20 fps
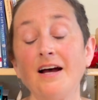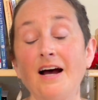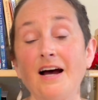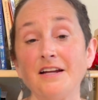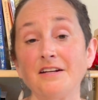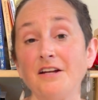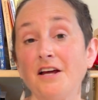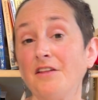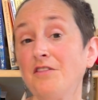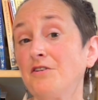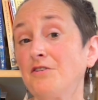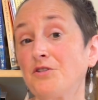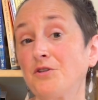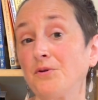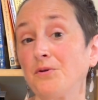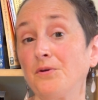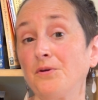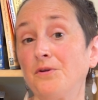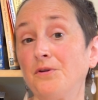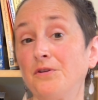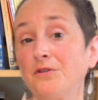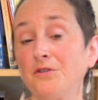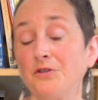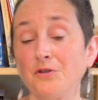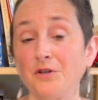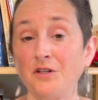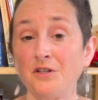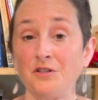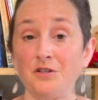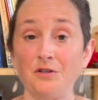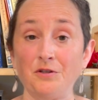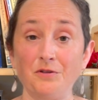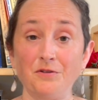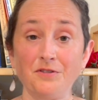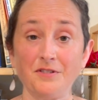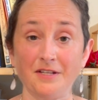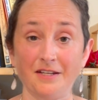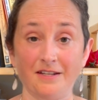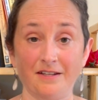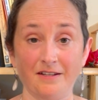Another tool you can
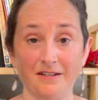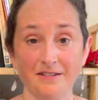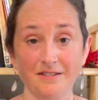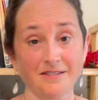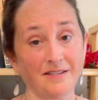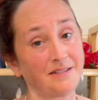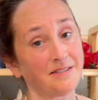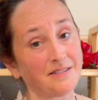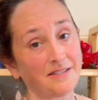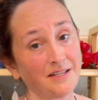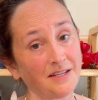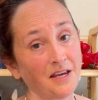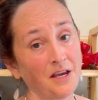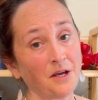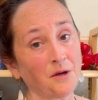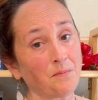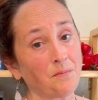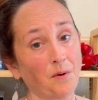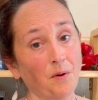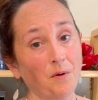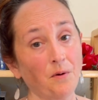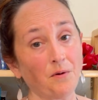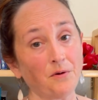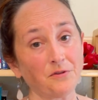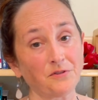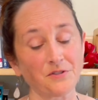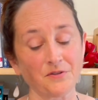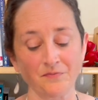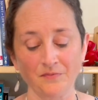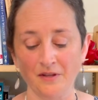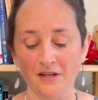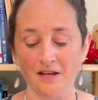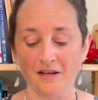use is singing bowls.